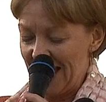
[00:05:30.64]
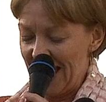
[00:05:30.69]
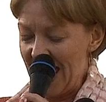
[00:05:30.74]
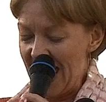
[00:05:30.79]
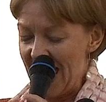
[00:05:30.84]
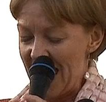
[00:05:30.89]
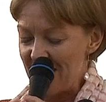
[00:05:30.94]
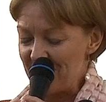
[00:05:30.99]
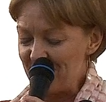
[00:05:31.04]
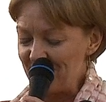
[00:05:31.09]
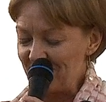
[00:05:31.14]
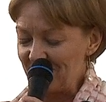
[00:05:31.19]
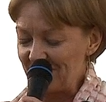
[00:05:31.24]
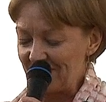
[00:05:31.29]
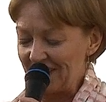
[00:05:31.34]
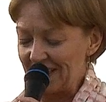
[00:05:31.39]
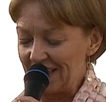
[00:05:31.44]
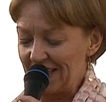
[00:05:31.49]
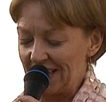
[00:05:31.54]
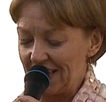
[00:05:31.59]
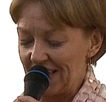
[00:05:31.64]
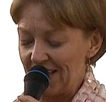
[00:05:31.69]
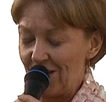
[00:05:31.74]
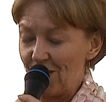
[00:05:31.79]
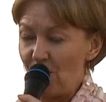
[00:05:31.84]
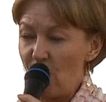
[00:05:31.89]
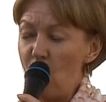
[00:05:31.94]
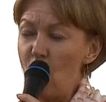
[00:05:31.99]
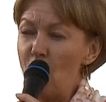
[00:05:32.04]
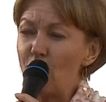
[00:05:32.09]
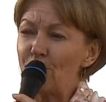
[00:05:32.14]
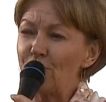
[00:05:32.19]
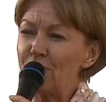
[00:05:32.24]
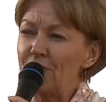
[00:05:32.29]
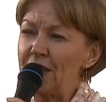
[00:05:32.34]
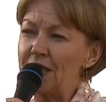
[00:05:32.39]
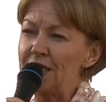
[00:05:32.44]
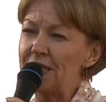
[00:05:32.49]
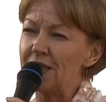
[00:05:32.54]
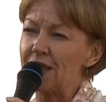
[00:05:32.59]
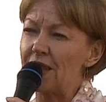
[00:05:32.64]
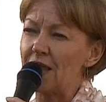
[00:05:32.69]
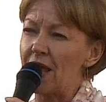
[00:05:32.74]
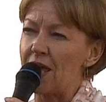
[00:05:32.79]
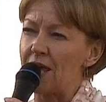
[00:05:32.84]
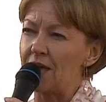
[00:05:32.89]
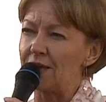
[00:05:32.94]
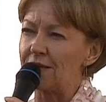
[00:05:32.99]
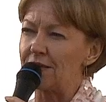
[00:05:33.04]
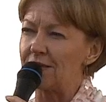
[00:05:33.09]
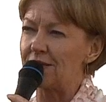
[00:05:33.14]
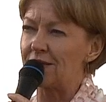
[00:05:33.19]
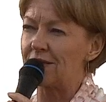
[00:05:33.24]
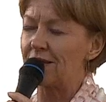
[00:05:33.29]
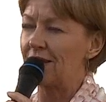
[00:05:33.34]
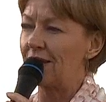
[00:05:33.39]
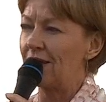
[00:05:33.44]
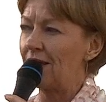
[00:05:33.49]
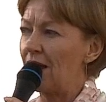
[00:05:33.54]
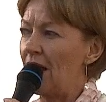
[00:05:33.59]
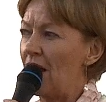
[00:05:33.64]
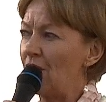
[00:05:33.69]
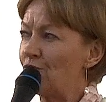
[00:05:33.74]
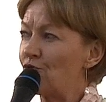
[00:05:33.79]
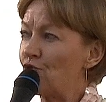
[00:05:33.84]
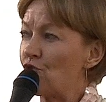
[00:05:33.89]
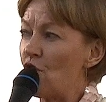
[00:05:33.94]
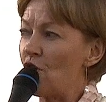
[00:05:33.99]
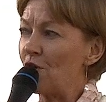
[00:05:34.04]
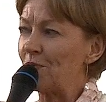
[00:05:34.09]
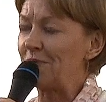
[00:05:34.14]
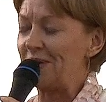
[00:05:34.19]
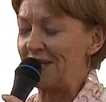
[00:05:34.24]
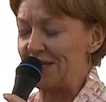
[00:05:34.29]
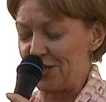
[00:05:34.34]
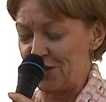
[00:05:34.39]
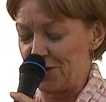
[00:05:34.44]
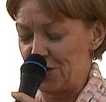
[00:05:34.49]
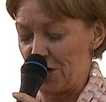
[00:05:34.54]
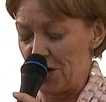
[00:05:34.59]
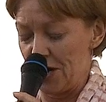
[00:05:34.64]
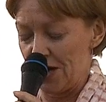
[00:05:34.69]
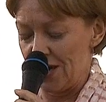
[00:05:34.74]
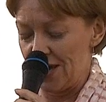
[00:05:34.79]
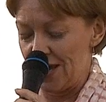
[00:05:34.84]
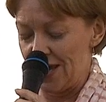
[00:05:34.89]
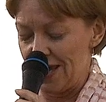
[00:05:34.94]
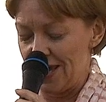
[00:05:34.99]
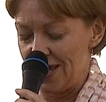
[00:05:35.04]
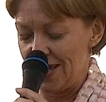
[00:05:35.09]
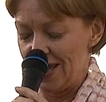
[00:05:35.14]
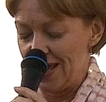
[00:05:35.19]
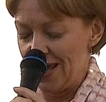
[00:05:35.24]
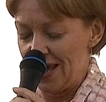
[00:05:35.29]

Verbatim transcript: Um, all of these things have drawn me to Turkey